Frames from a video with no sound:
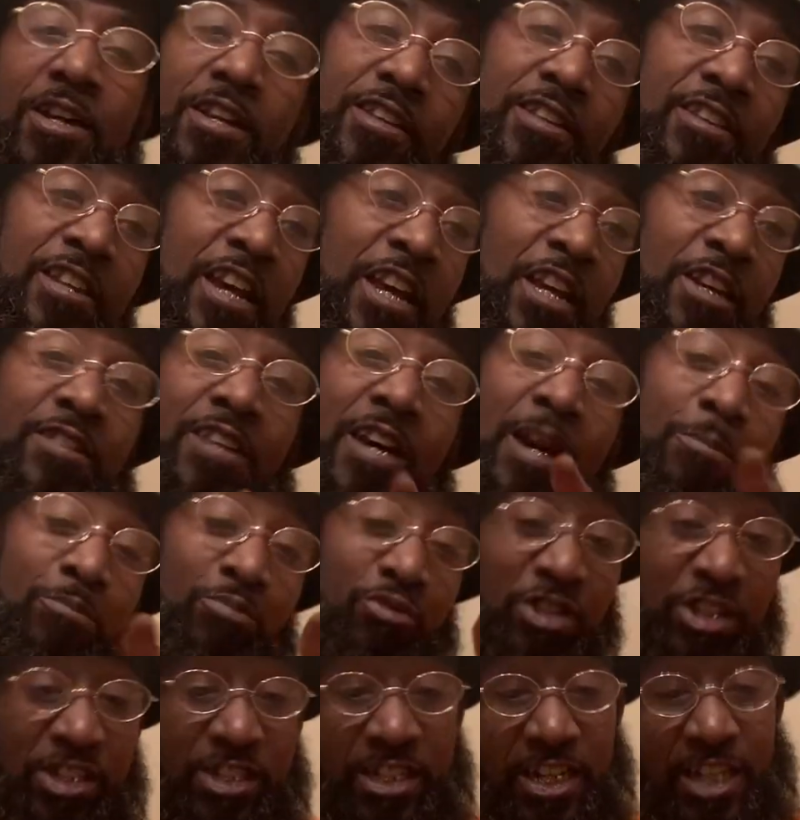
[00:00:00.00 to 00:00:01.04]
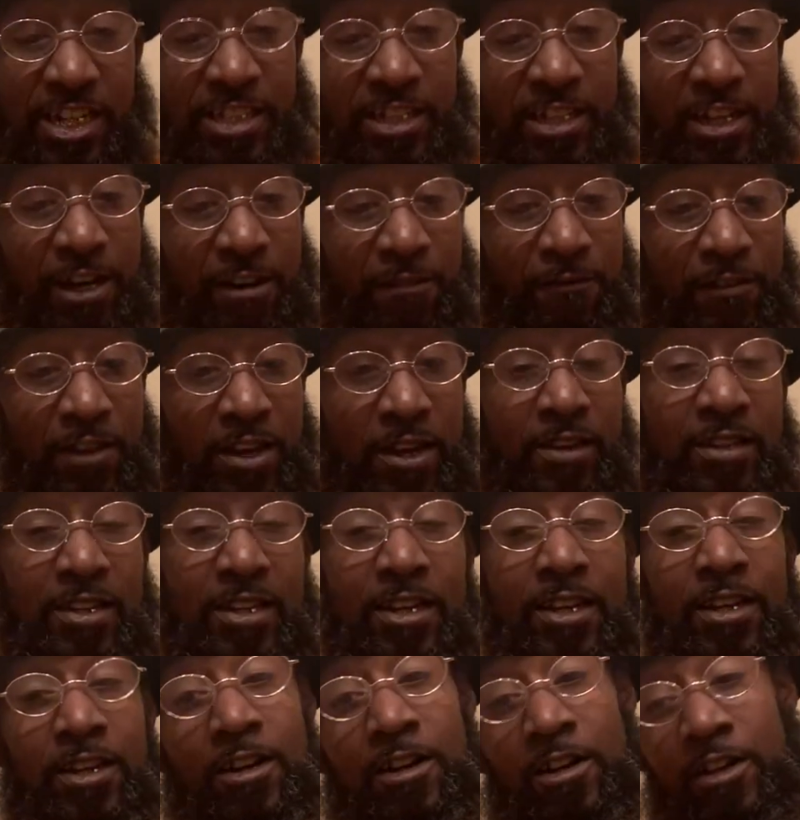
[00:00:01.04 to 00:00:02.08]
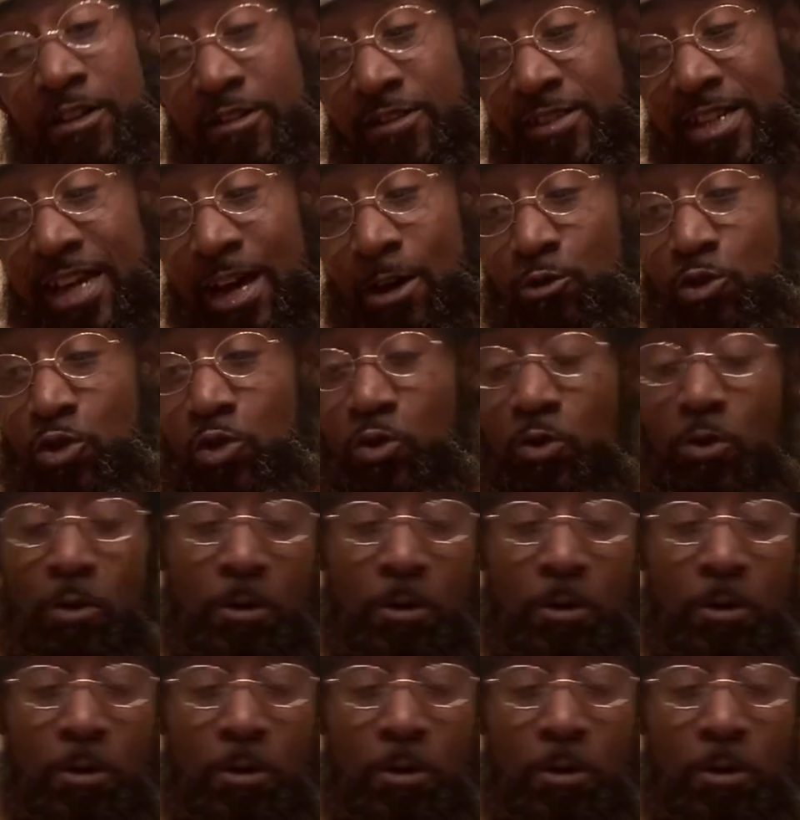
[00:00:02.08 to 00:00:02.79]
Thanks, I appreciate y'all, family. Love, Sawu.